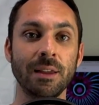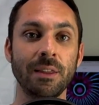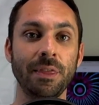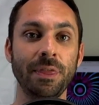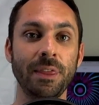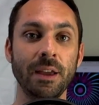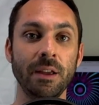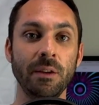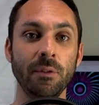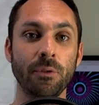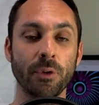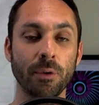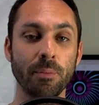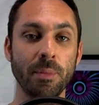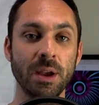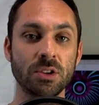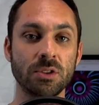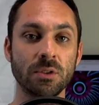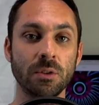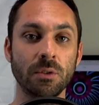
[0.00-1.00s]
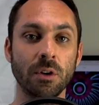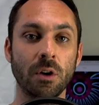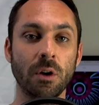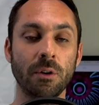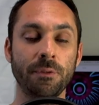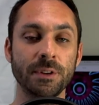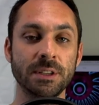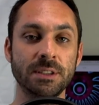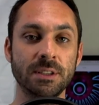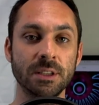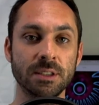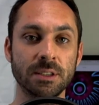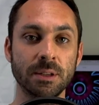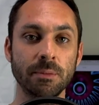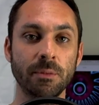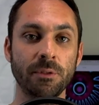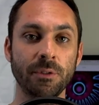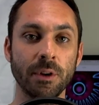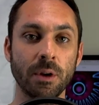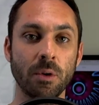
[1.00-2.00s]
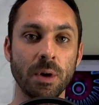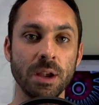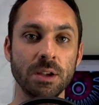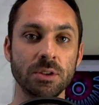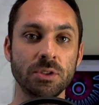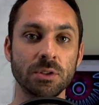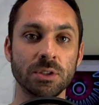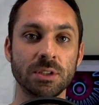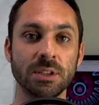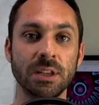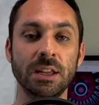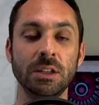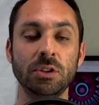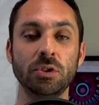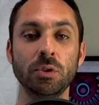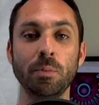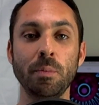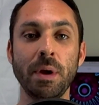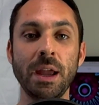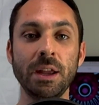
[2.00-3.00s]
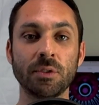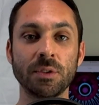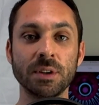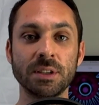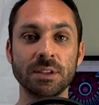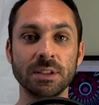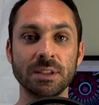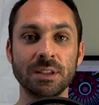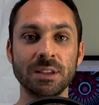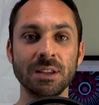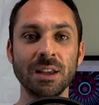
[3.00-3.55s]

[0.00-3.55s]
the information of a system of equations into matrices,